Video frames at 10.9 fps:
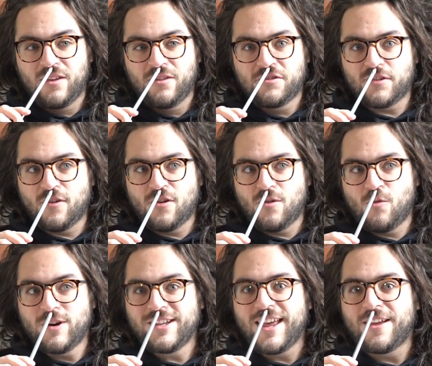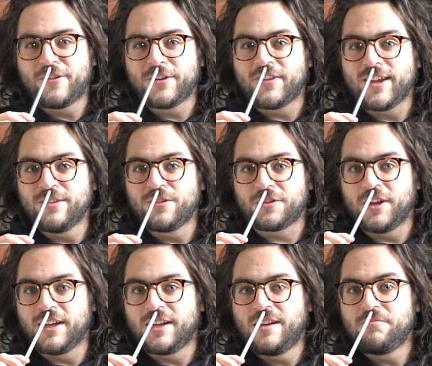So what the hell does that look
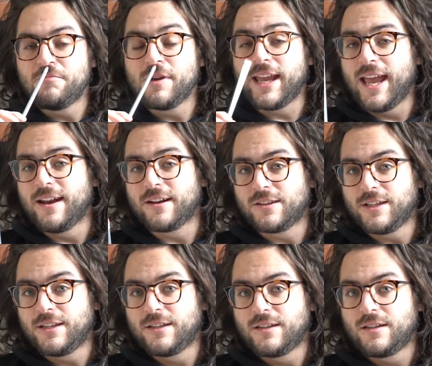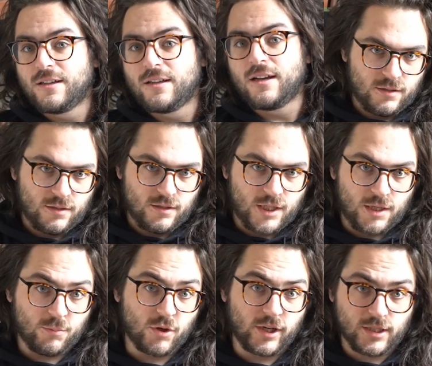like mechanically? I
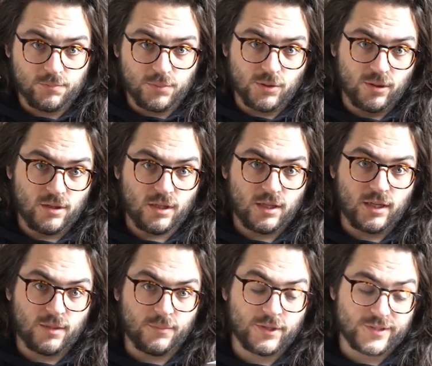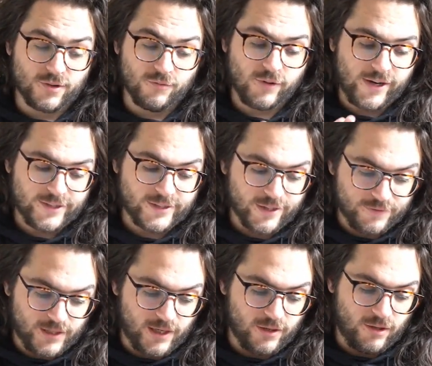brought a clipboard and I'm going to start writing stuff
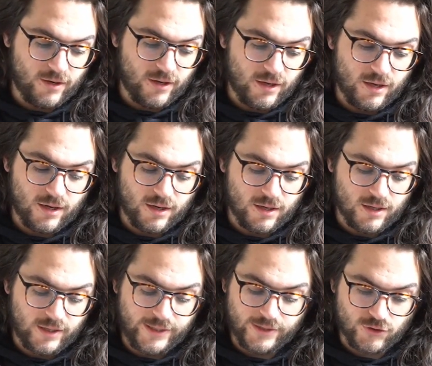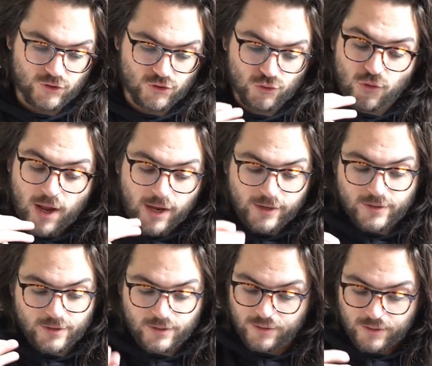down and just trying
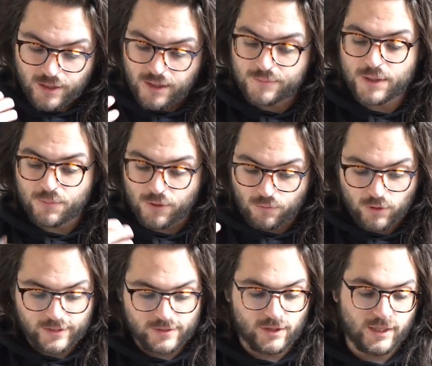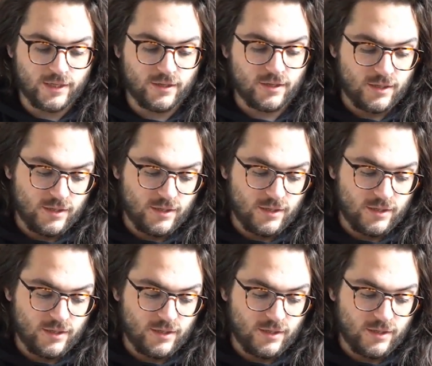to come up with what's on here.